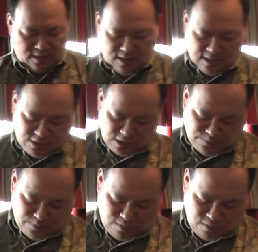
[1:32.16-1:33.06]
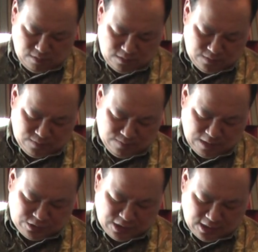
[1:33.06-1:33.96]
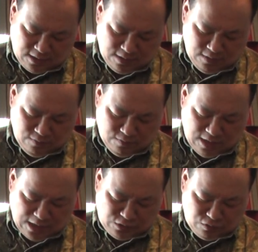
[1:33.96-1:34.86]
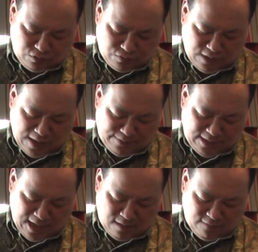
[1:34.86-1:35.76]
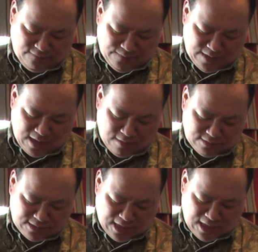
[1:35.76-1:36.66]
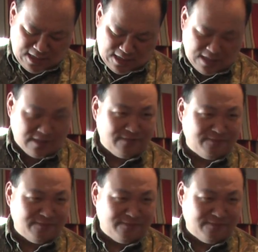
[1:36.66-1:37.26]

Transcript: the adjustable hook, a chuck, will let you grab the arrow from the outside in.